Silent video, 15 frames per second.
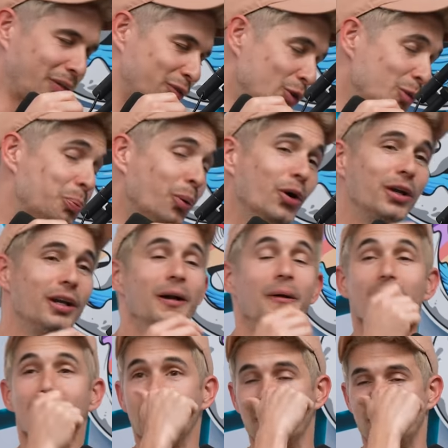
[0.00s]
if you
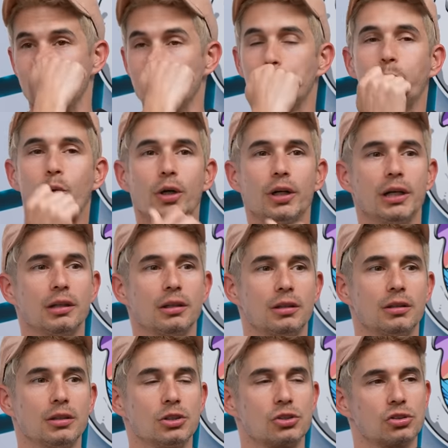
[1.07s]
put if you put in
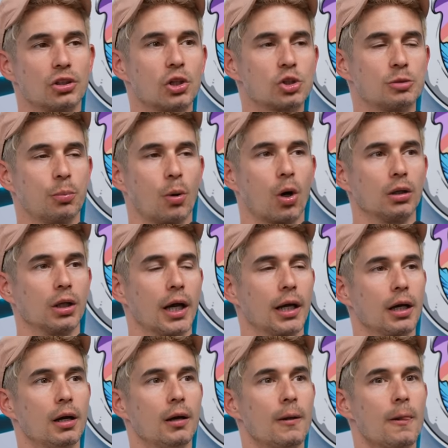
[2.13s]
the search bar like
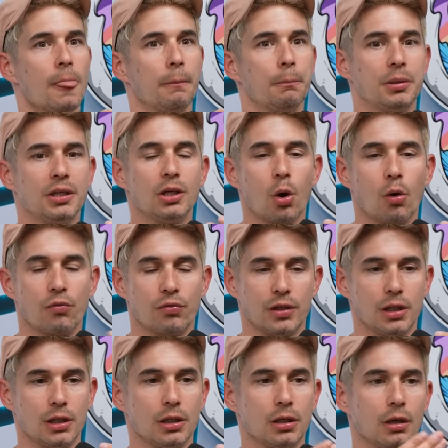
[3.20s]

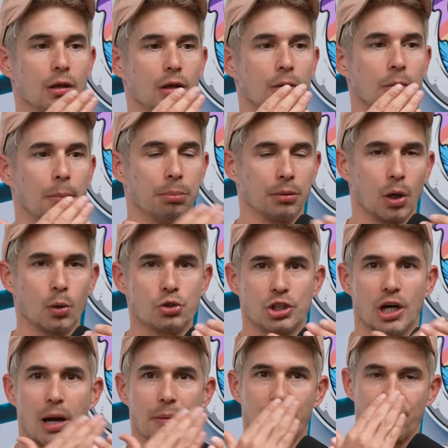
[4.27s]
POV
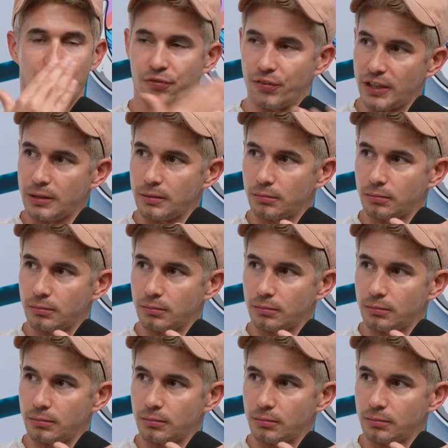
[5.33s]
blowjob feet